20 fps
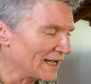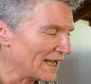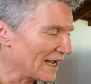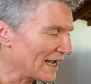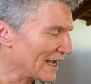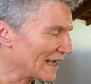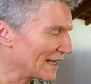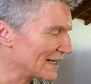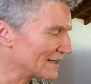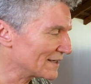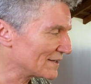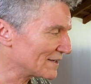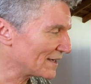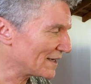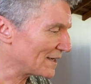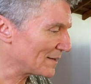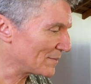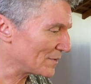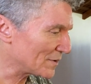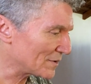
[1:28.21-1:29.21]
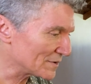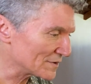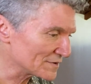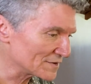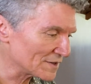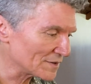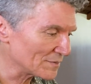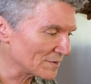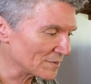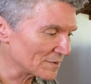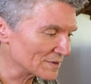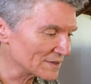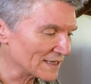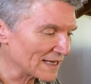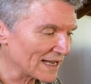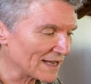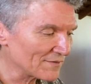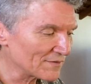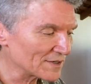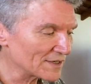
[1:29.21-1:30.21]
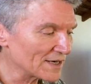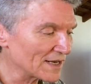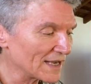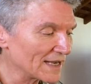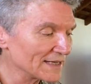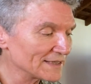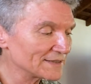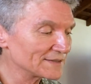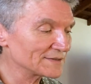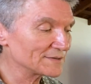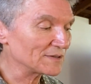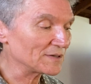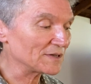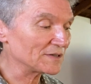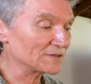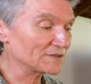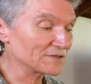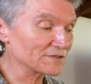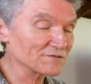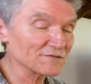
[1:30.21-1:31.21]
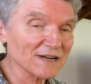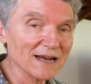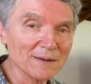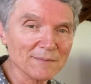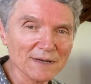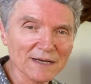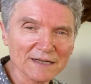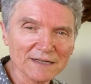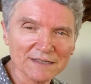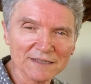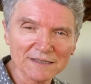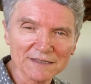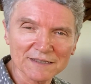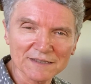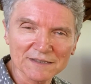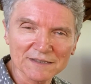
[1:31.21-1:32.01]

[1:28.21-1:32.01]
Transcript: And also we want to have a nice ceramic